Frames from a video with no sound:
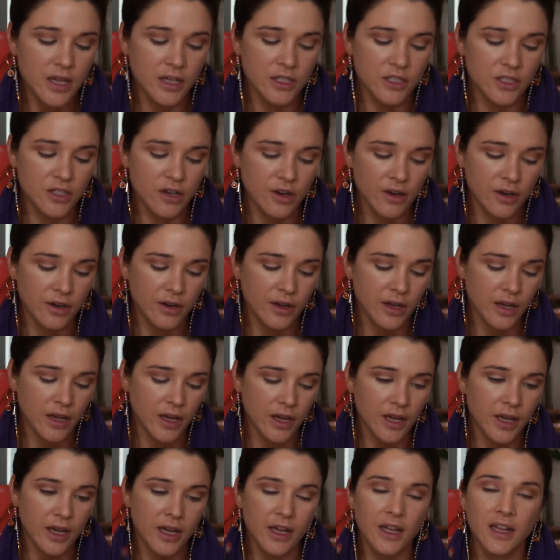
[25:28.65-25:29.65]
So
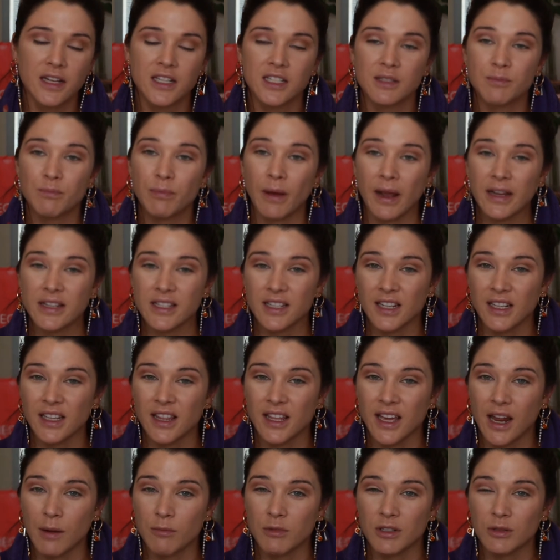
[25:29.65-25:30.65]
it's basically
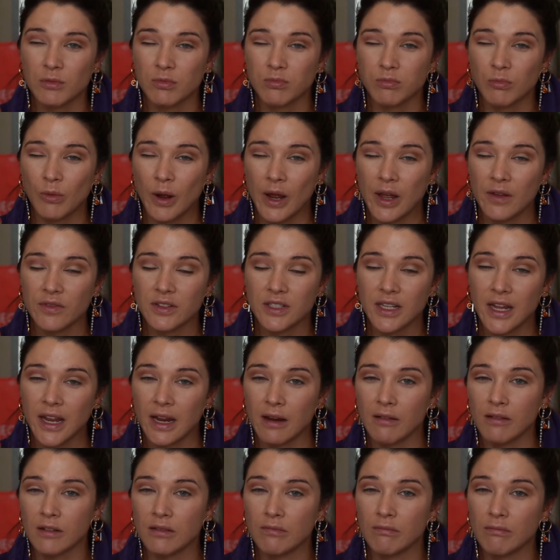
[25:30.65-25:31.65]
the camera's way of
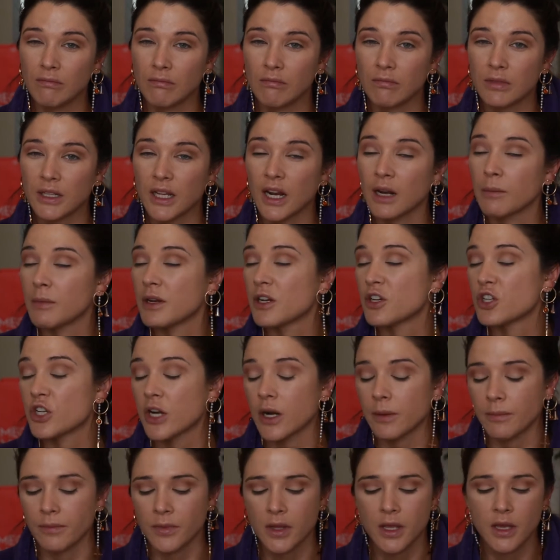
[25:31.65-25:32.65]
saying, telling me to
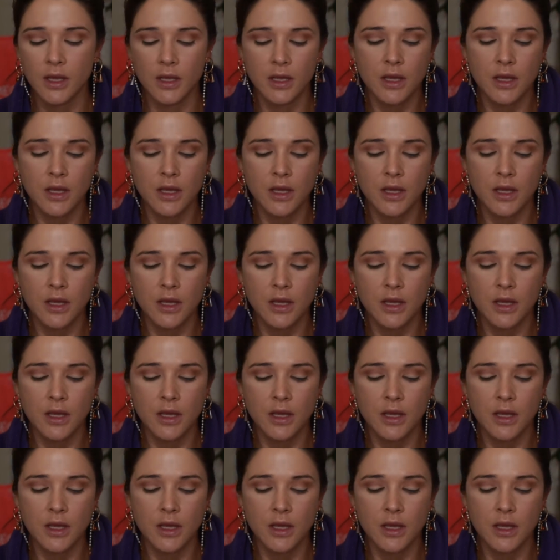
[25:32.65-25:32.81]
shut up.